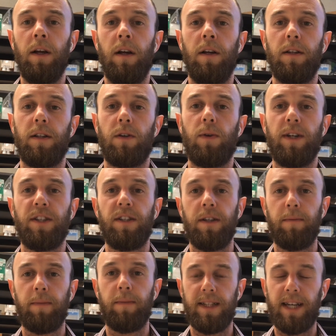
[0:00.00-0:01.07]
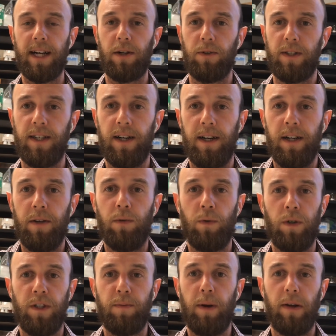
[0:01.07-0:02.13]
So the question I'm going to tackle tonight
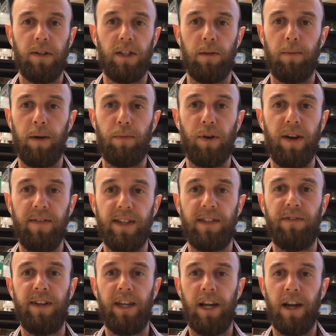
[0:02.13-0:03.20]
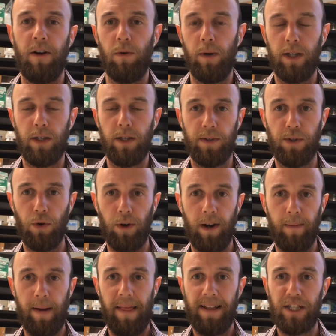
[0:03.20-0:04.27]
was posted on my previous video, which was talking
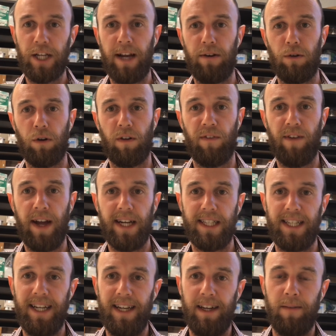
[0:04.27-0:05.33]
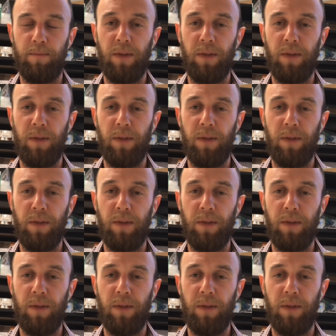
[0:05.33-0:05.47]
about the Chaddox vaccine.